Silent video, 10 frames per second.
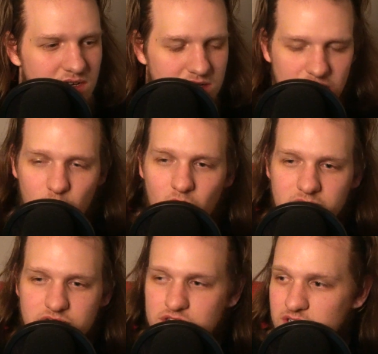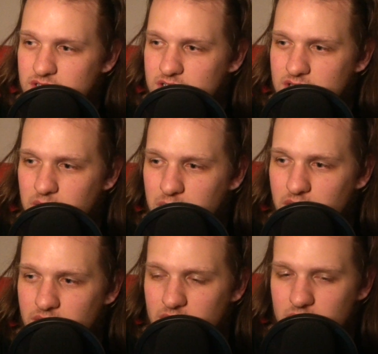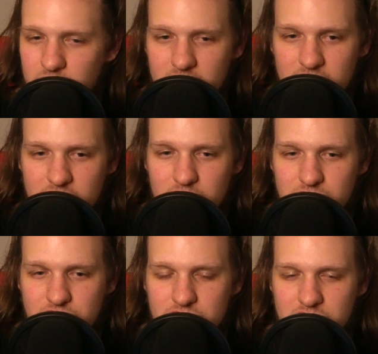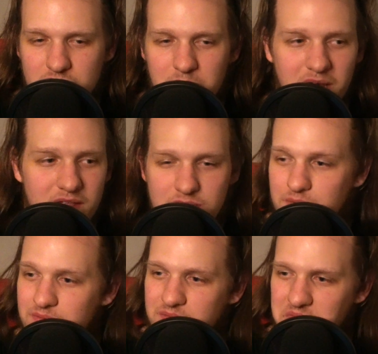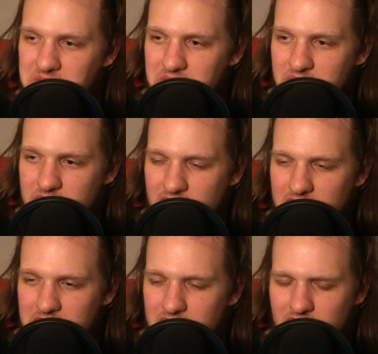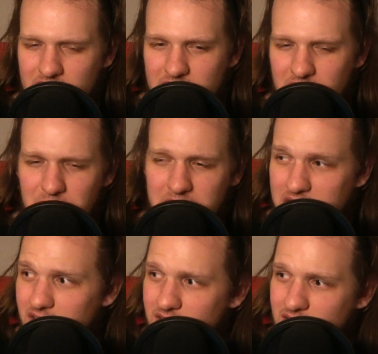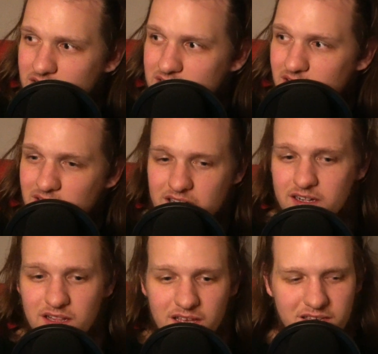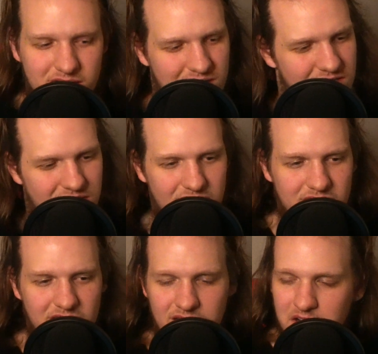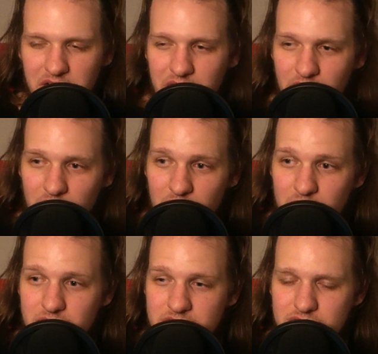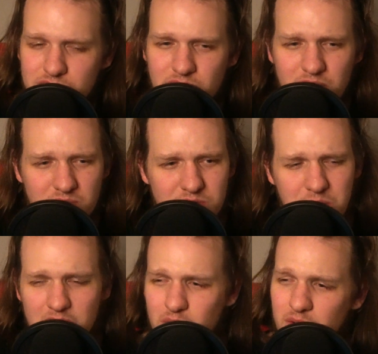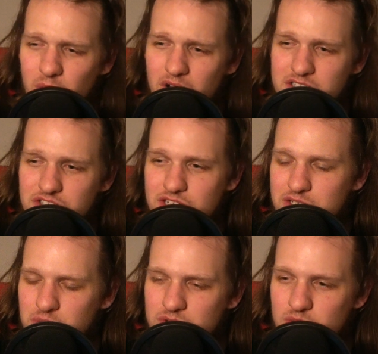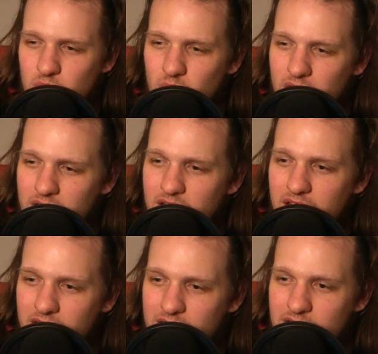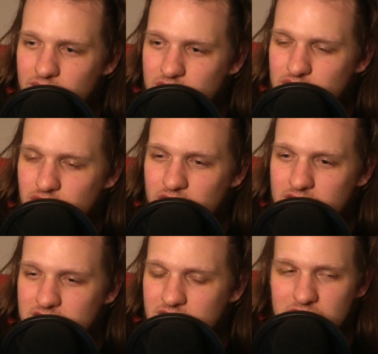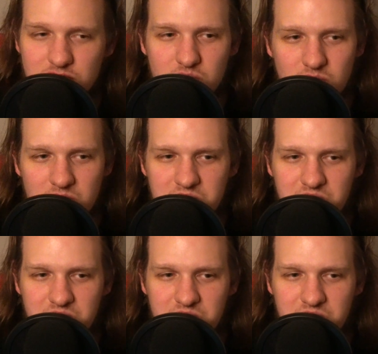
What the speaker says: It's like White Chicks, the movie, when he goes shits in the bathroom. And they're like, oh my God, that's not ladylike. And he's like, oh, did you know? Which, by the way, White Chicks was way ahead of the transsexual